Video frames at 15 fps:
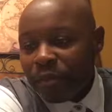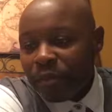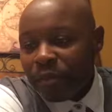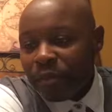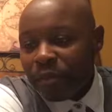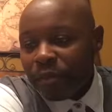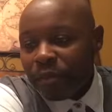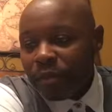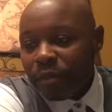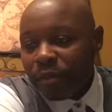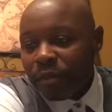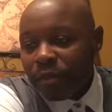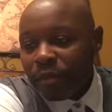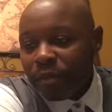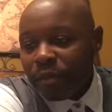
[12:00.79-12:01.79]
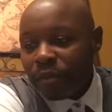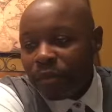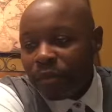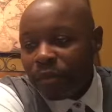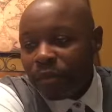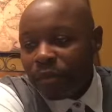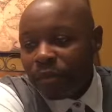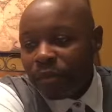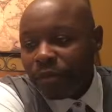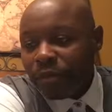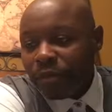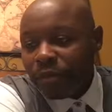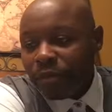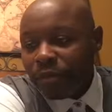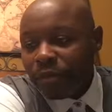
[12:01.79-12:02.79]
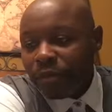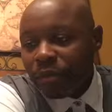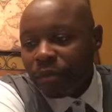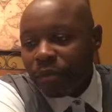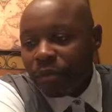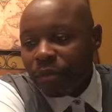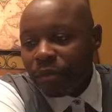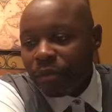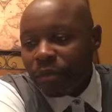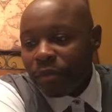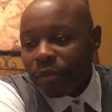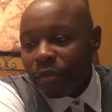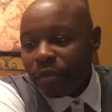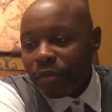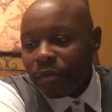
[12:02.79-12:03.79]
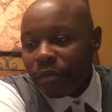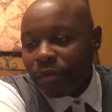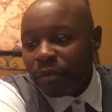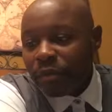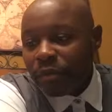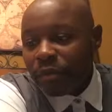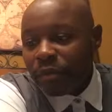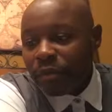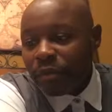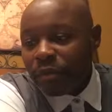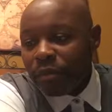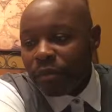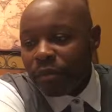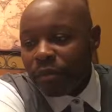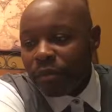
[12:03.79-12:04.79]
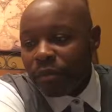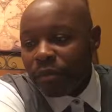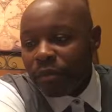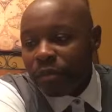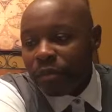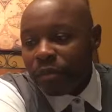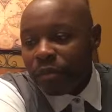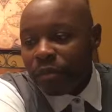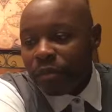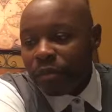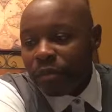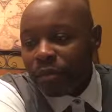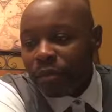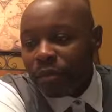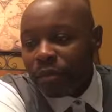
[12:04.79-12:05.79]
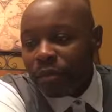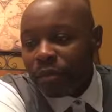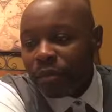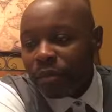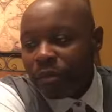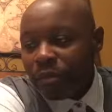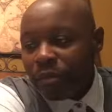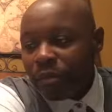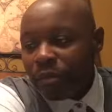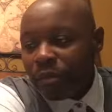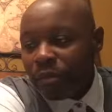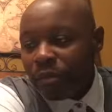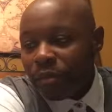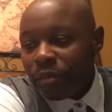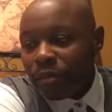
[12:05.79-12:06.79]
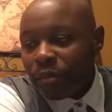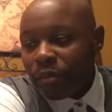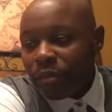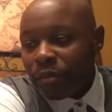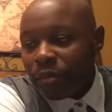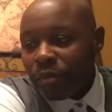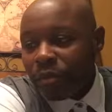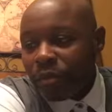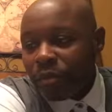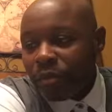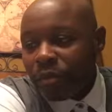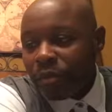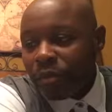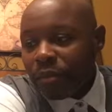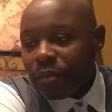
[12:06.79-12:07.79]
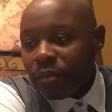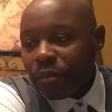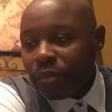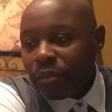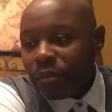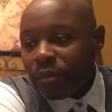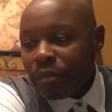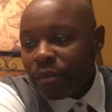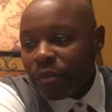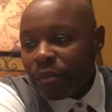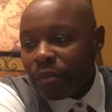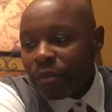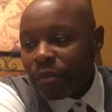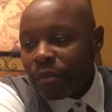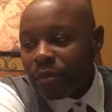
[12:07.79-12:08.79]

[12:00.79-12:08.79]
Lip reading: (silent)